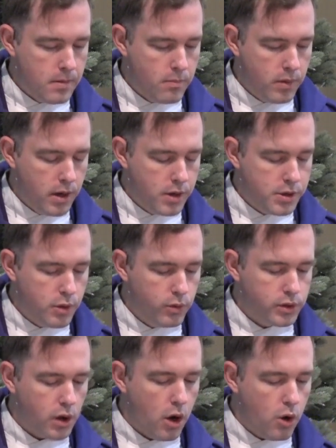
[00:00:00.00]
because she
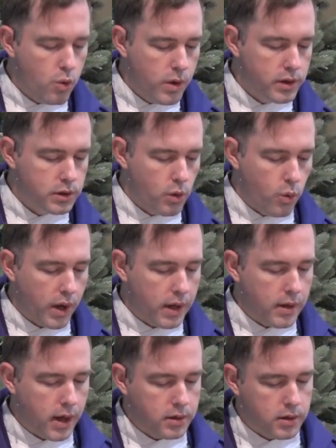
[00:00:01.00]
was always
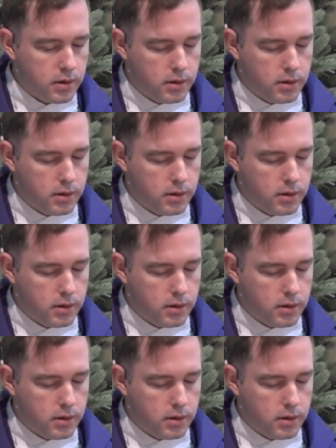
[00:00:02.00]
recollected.